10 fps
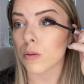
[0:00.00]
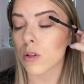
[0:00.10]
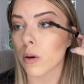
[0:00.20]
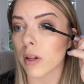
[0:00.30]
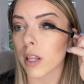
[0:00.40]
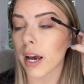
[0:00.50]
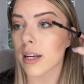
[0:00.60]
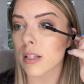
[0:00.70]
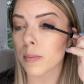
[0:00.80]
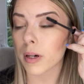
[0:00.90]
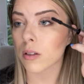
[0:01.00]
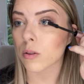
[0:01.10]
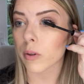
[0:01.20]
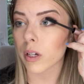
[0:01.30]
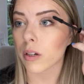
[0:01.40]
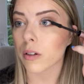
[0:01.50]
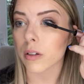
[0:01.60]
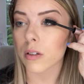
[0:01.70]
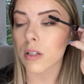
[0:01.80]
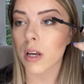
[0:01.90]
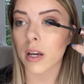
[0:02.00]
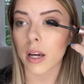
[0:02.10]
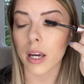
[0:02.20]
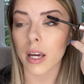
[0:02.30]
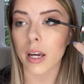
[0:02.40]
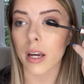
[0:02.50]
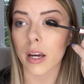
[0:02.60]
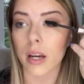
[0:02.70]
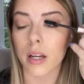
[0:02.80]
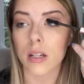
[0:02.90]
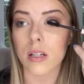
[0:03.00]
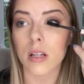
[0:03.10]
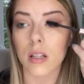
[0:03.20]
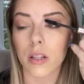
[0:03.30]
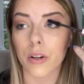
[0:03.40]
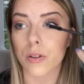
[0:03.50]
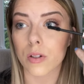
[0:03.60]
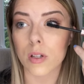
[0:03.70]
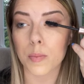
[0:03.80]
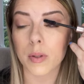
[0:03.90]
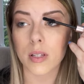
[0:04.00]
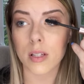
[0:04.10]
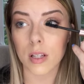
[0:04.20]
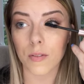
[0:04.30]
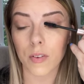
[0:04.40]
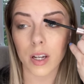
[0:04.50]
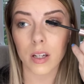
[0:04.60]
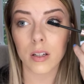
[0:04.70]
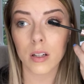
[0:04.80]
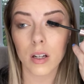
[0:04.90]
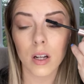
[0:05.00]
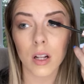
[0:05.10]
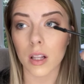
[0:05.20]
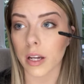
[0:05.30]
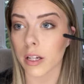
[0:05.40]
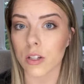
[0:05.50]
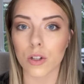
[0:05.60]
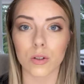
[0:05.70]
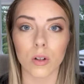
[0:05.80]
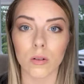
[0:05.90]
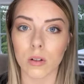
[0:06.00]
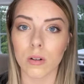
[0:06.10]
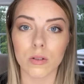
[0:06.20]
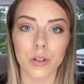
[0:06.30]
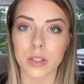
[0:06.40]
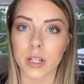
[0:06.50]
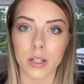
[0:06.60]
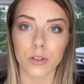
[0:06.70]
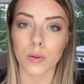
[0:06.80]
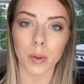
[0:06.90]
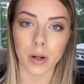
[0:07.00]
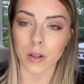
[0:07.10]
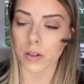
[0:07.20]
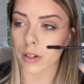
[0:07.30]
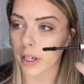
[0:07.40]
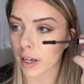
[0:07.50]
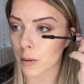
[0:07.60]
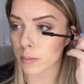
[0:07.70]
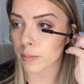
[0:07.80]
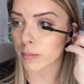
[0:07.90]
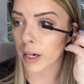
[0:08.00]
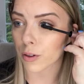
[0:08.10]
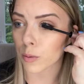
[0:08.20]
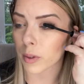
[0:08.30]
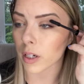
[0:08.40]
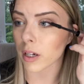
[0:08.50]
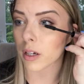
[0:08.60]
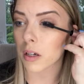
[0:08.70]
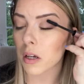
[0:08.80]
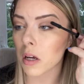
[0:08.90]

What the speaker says: So it lasts about 3 years, and there's specific ladies, you don't go to a tattoo parlor to get microblading.